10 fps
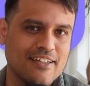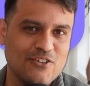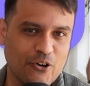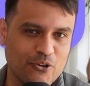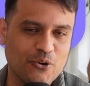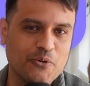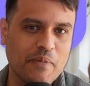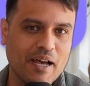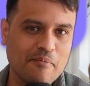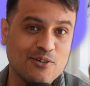your
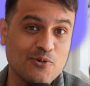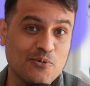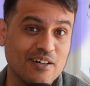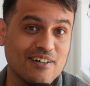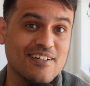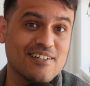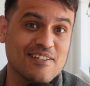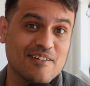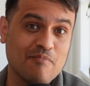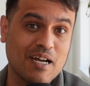roadmap towards
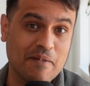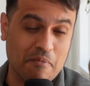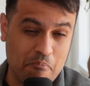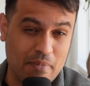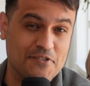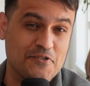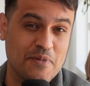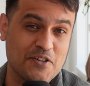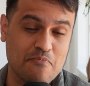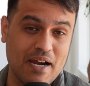becoming
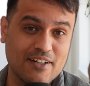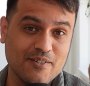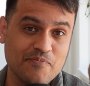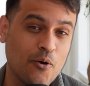much better?